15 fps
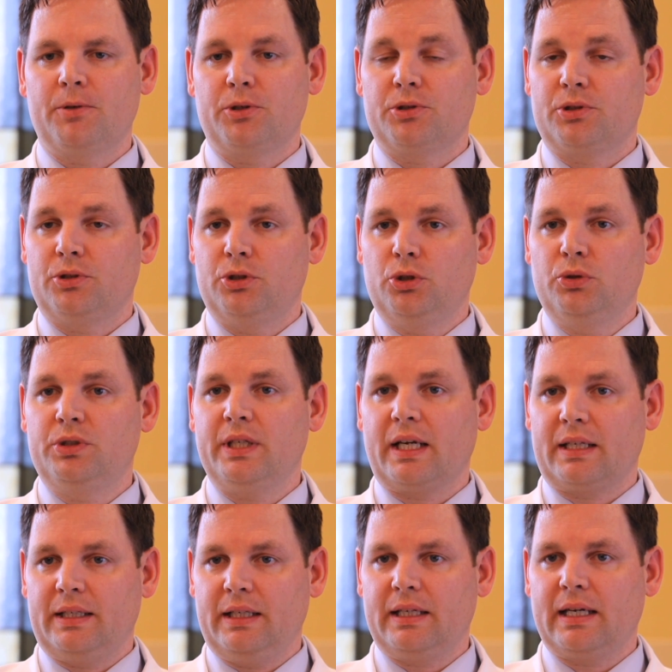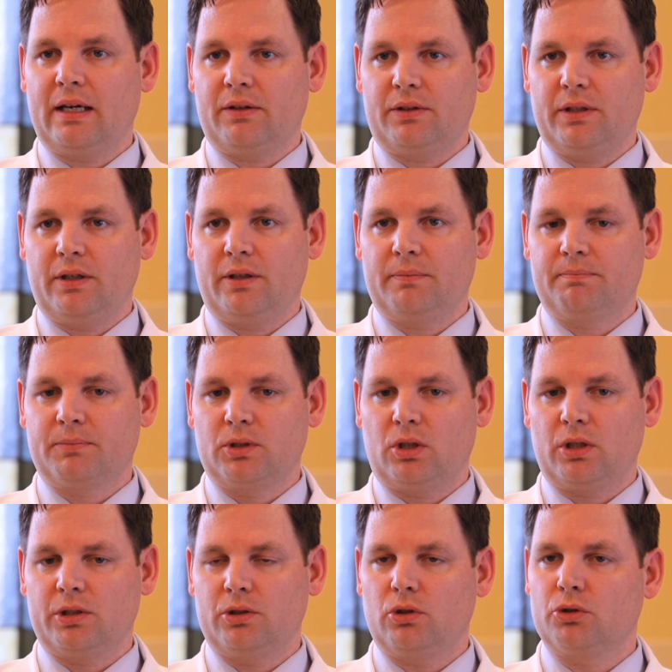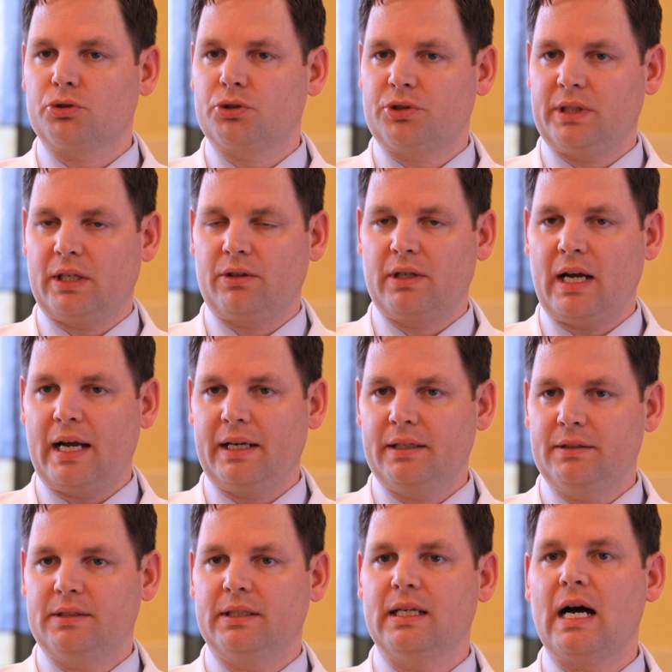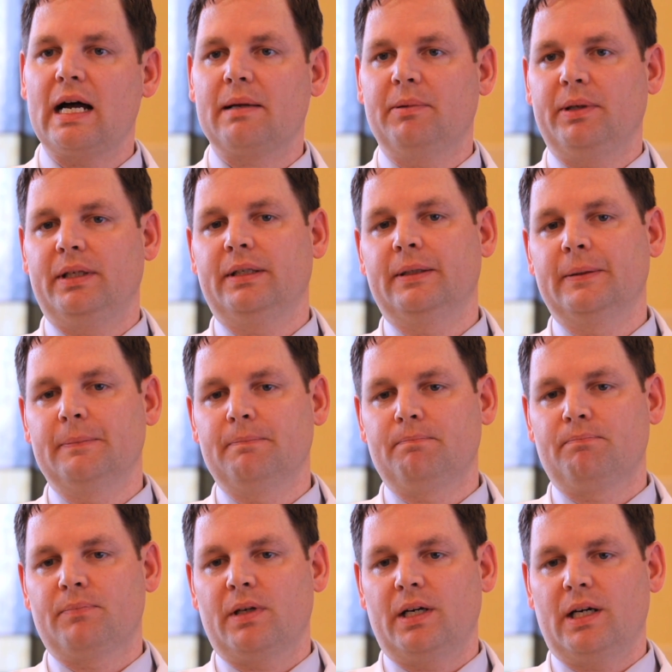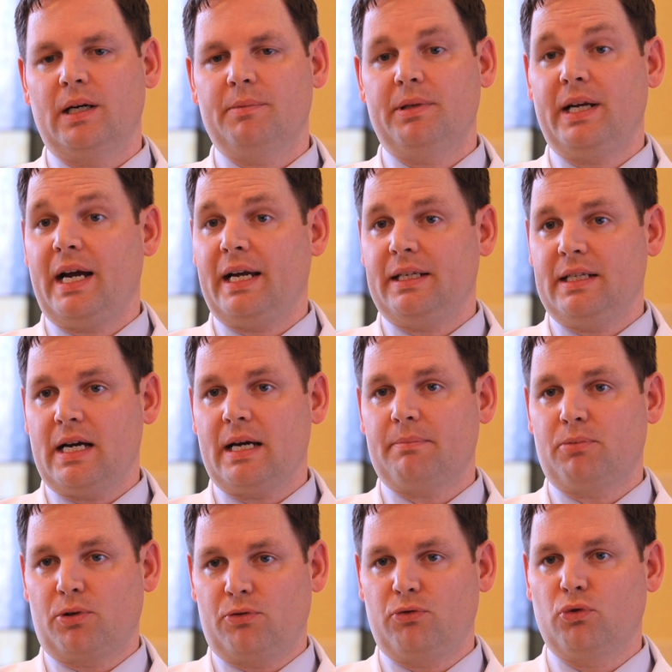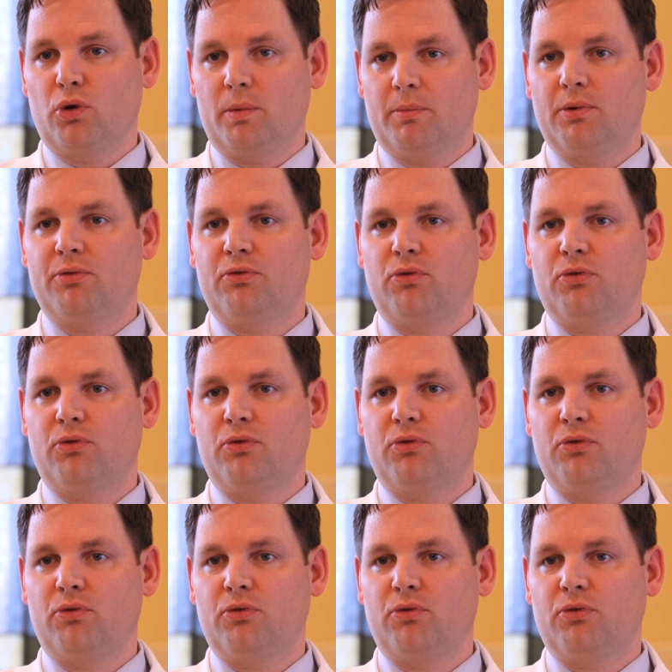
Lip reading: There's a new technique out there called an ultrasound-guided tenotomy that I had not performed